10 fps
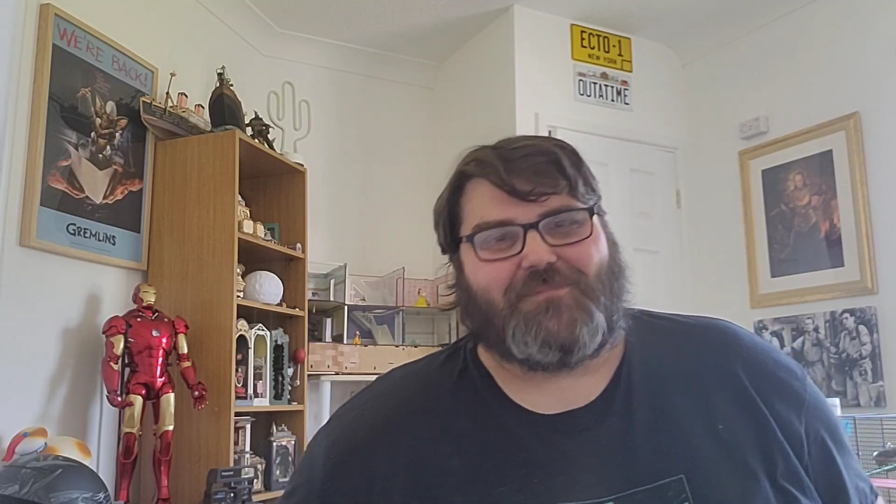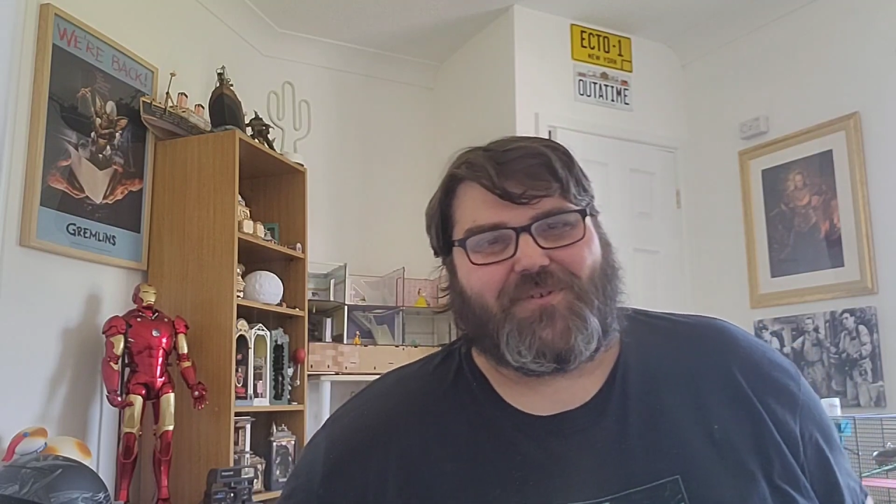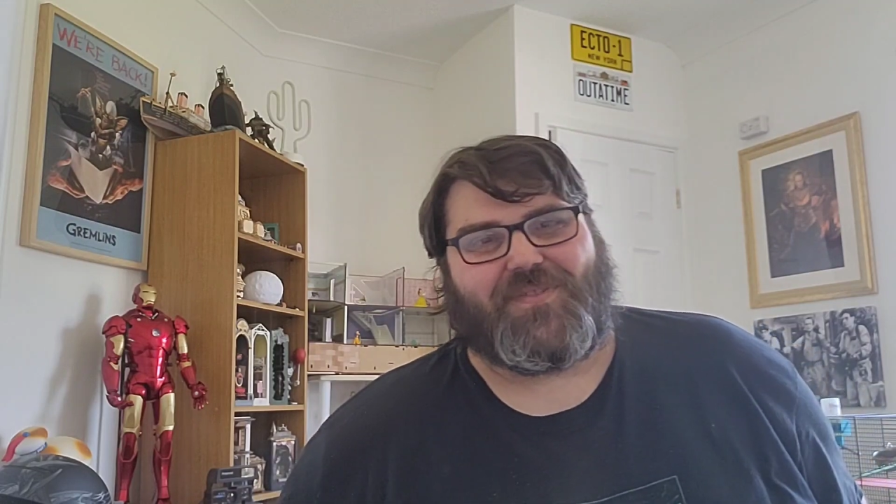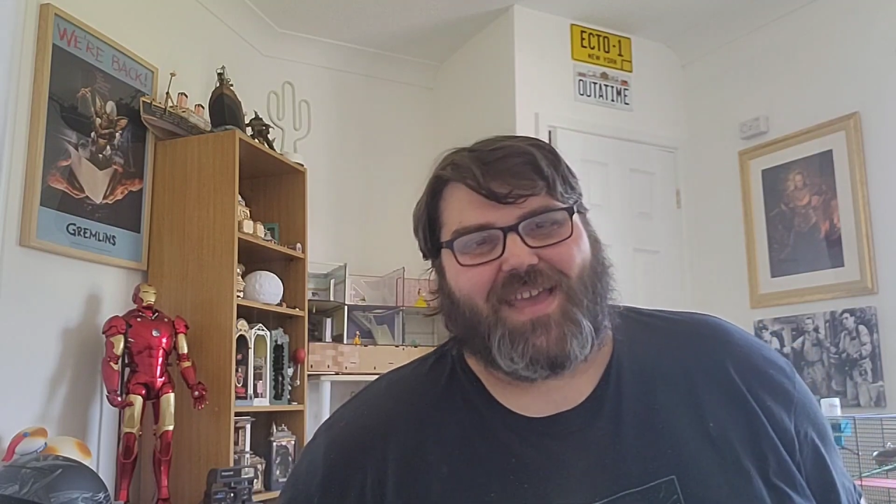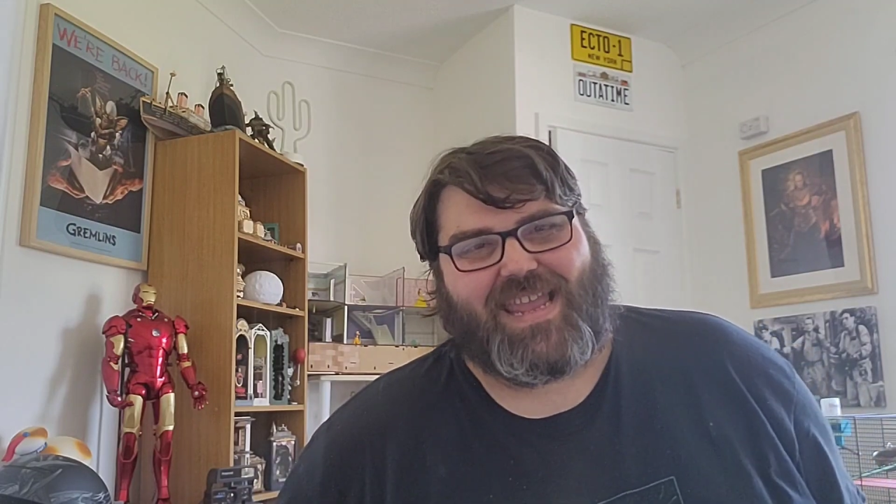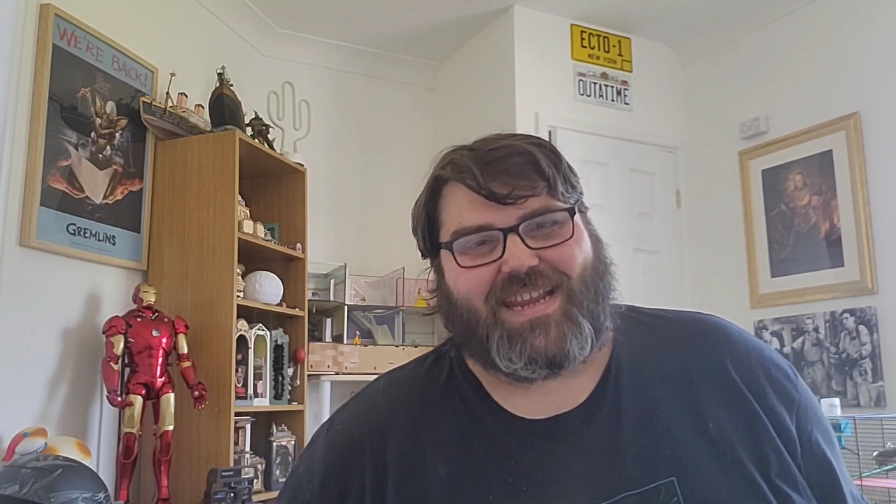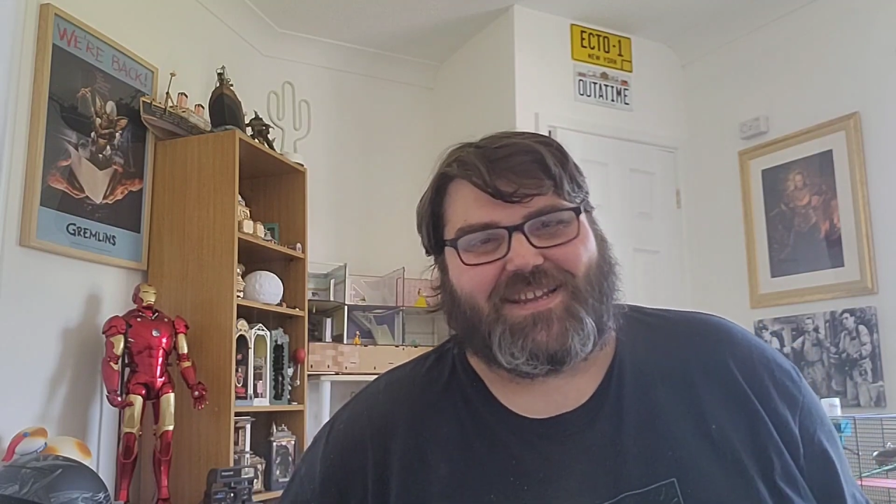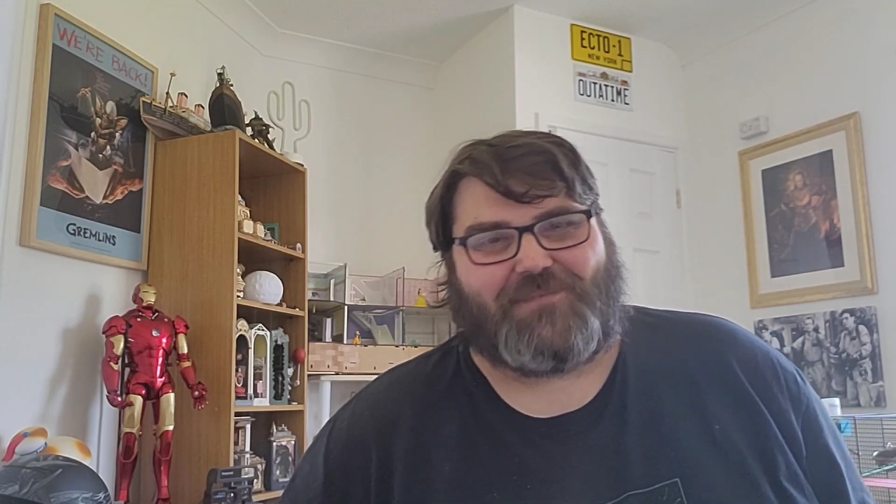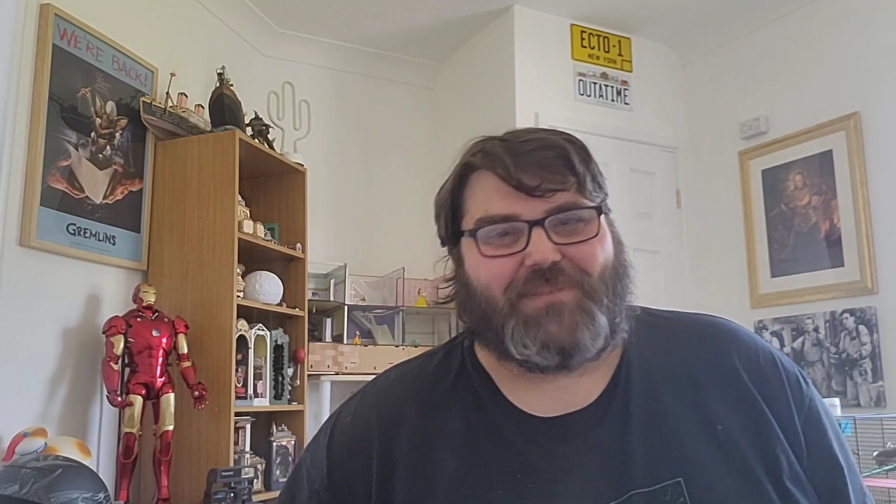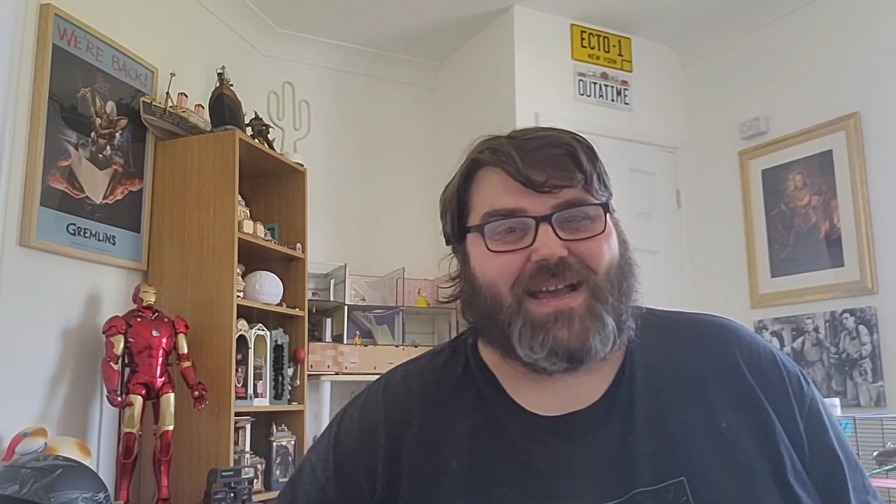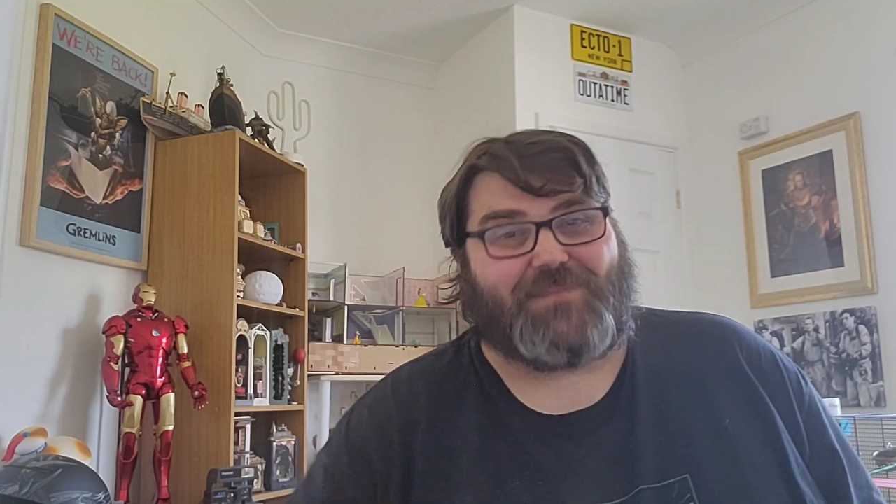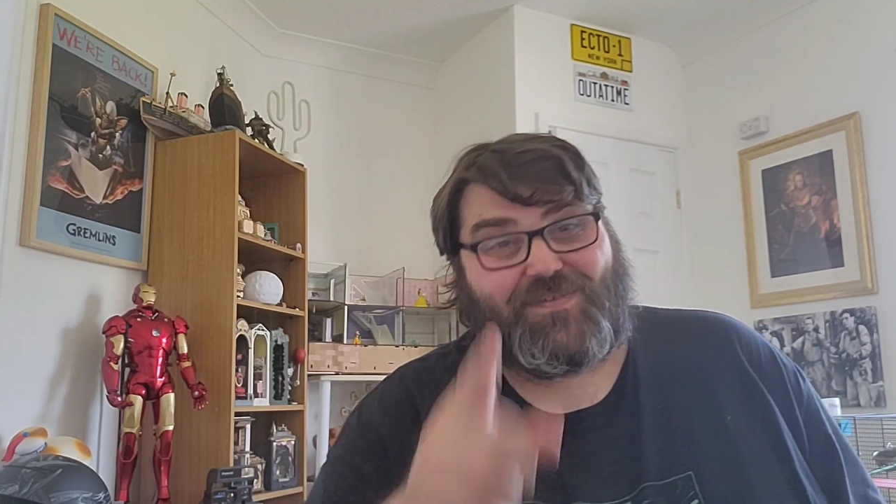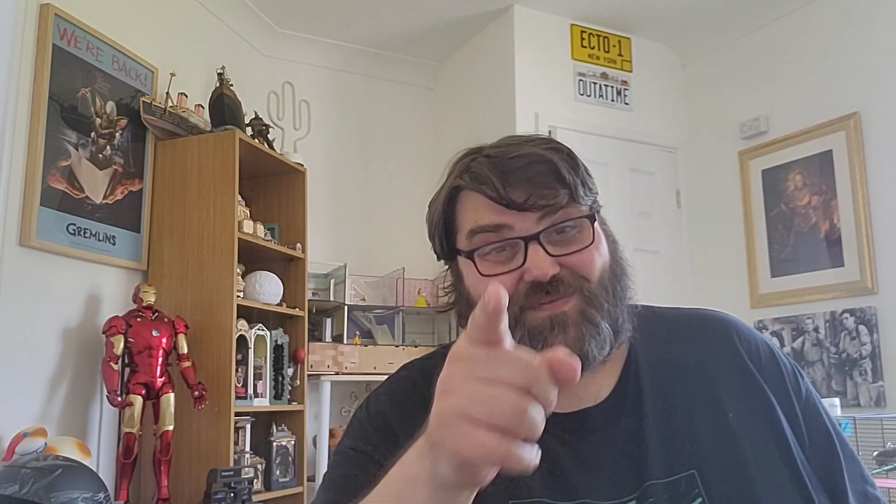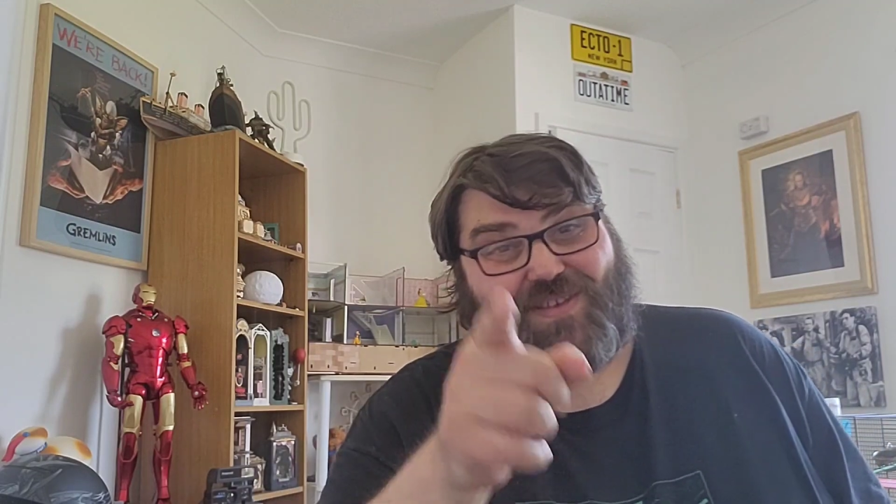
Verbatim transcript: I bought the 89 Batman